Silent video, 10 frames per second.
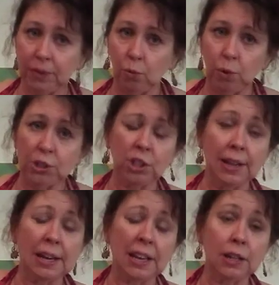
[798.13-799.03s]
which in
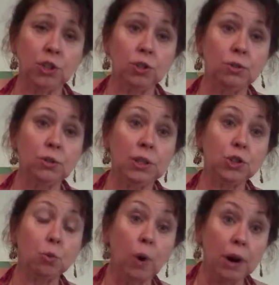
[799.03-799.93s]
that case you do need
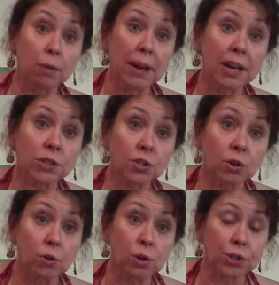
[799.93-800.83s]
to wear a mask
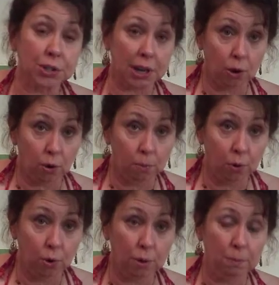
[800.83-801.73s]
or stay home
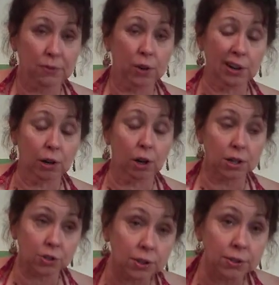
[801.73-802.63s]
more, be very
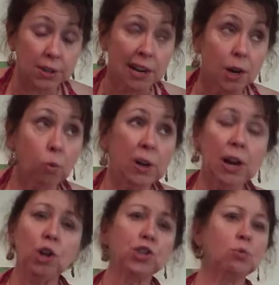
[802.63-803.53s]
cautious. We
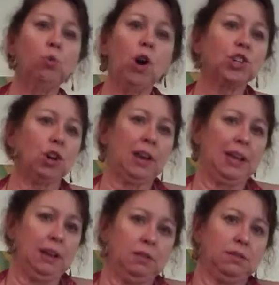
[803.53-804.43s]
all should wash our
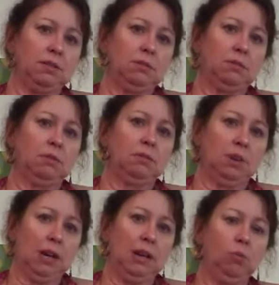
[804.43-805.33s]
hands,
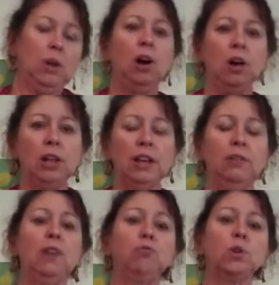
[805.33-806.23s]
right? We all,
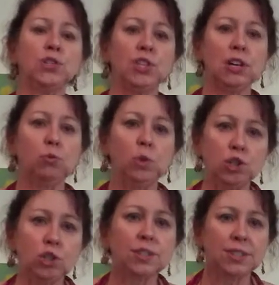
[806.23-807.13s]
if we're sick, we
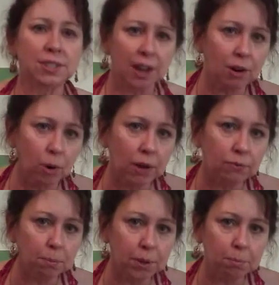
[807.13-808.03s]
should stay away
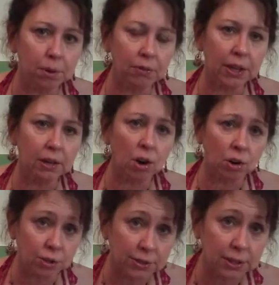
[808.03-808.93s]
from people that
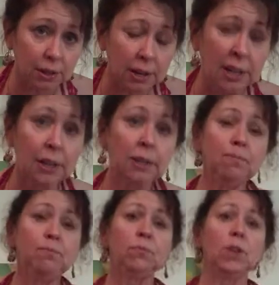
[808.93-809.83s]
aren't sick,
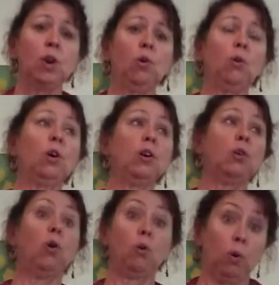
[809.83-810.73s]
or
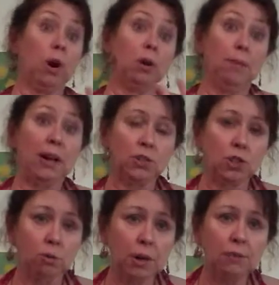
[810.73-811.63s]
wear a
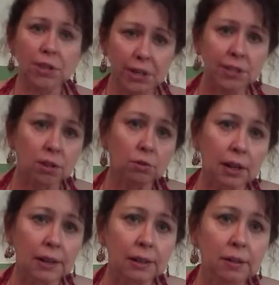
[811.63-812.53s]
mask or whatever. That's
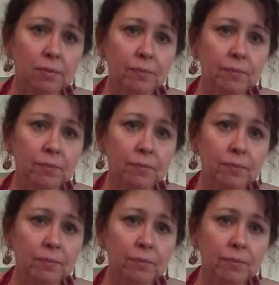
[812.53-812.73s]
okay.